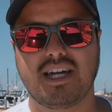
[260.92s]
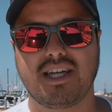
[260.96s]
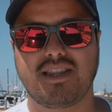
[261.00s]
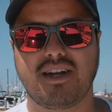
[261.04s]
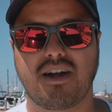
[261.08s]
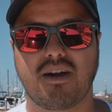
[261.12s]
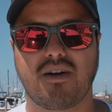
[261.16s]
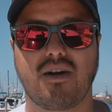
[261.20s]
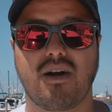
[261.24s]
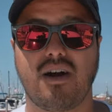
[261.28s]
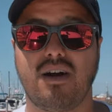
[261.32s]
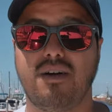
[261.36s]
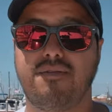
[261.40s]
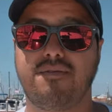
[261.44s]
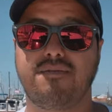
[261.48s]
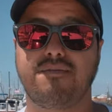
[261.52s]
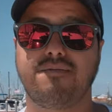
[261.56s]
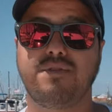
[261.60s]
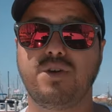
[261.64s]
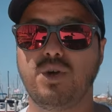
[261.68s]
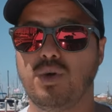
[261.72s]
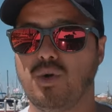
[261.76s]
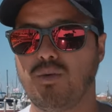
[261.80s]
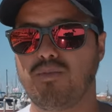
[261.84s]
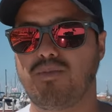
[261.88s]
there are a
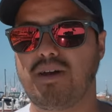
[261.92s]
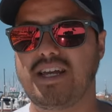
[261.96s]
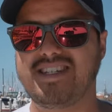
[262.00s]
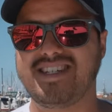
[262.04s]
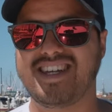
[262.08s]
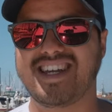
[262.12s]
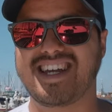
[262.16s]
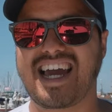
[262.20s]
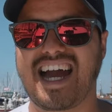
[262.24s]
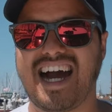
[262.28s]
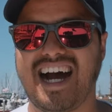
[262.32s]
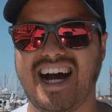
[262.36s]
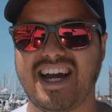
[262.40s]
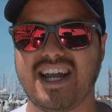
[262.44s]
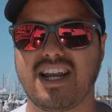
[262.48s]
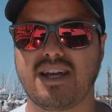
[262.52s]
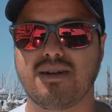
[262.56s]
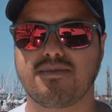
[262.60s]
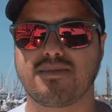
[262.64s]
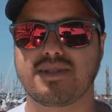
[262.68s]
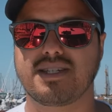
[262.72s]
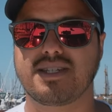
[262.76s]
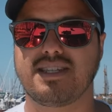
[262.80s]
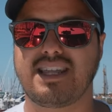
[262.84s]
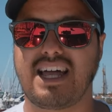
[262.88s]
few basic
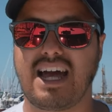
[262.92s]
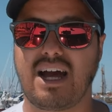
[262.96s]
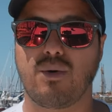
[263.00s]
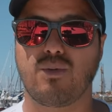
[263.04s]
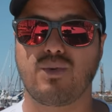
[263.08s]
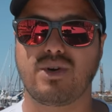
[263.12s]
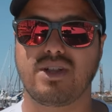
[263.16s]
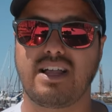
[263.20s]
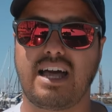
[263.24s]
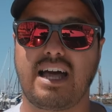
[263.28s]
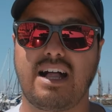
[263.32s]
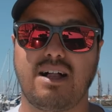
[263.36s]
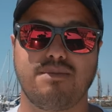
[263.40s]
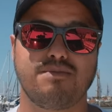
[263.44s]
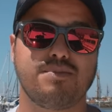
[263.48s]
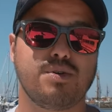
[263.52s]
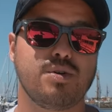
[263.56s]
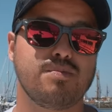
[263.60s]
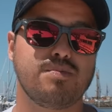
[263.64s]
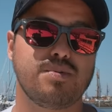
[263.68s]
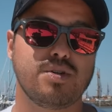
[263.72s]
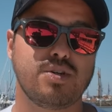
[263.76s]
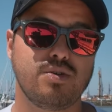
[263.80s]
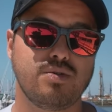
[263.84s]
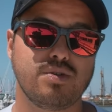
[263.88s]
items that will help you
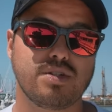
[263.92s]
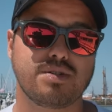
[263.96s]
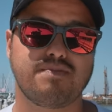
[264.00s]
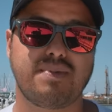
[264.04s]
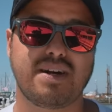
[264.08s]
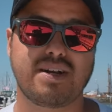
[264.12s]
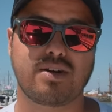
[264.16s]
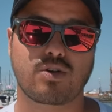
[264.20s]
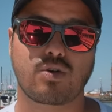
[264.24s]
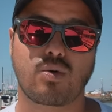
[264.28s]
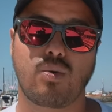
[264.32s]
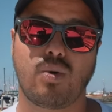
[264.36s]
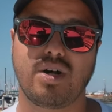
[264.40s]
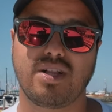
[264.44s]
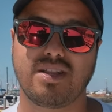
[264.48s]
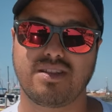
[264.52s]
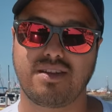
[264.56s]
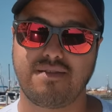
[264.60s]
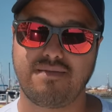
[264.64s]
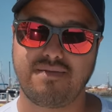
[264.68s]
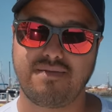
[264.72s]
produce better quality